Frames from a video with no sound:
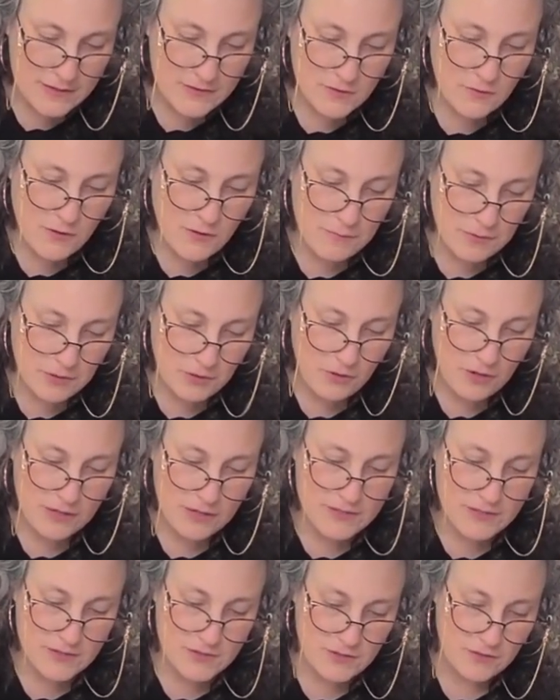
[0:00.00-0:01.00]
and scrape it
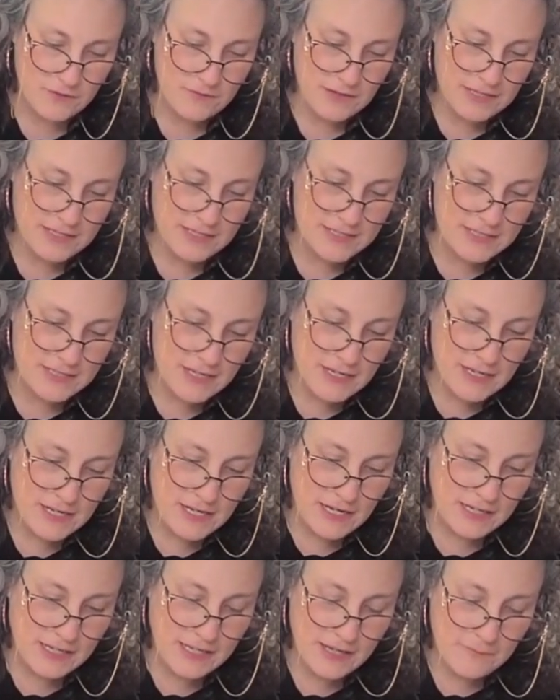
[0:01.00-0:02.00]
across the surface.
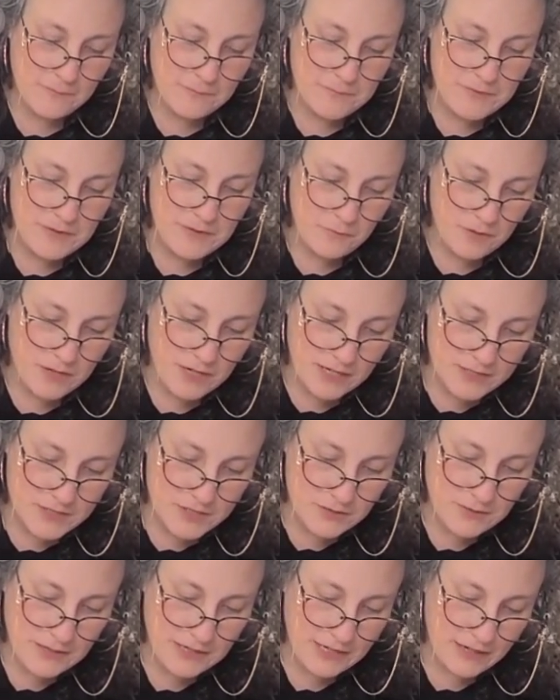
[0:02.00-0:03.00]
Again, we're not
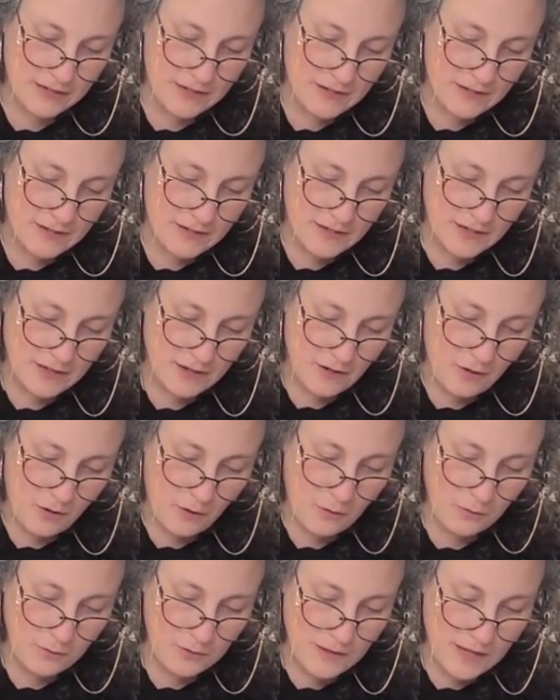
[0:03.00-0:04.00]
doing a
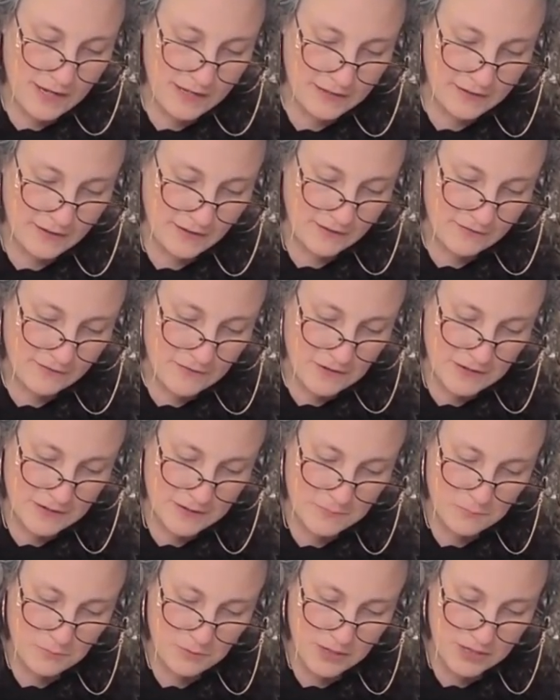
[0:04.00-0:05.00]
whole lot of
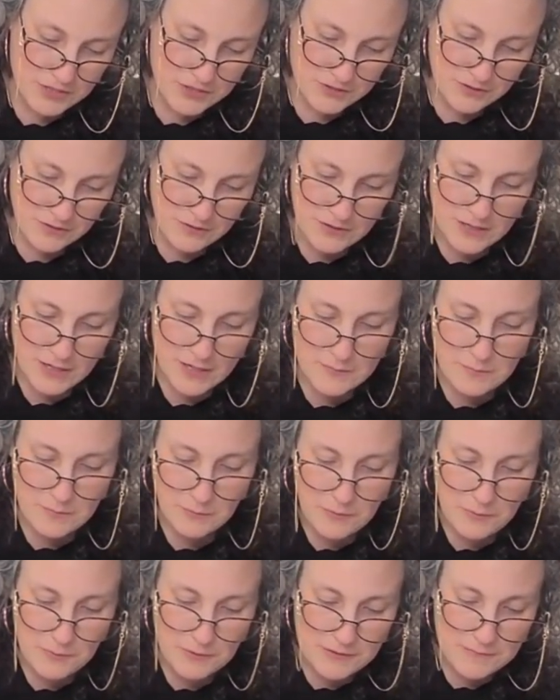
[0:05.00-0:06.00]
pressure,
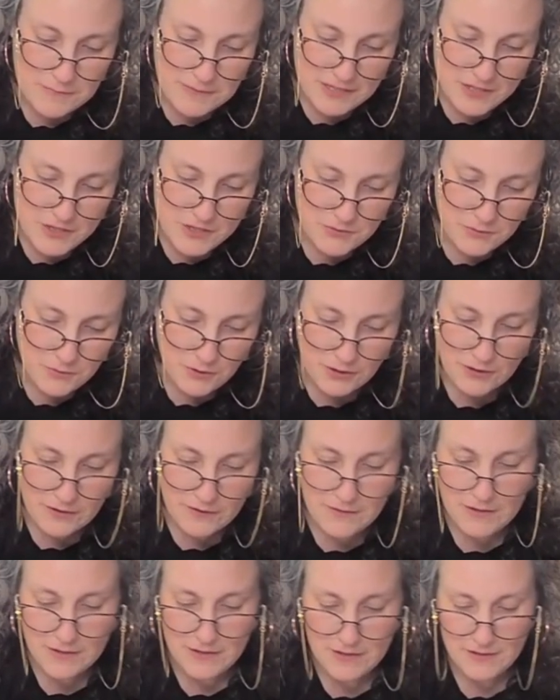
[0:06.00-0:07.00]
but we want to make
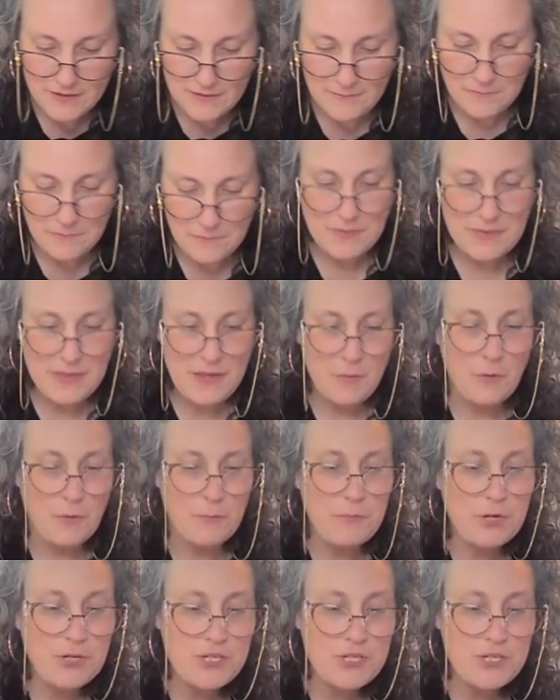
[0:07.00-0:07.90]
sure that we're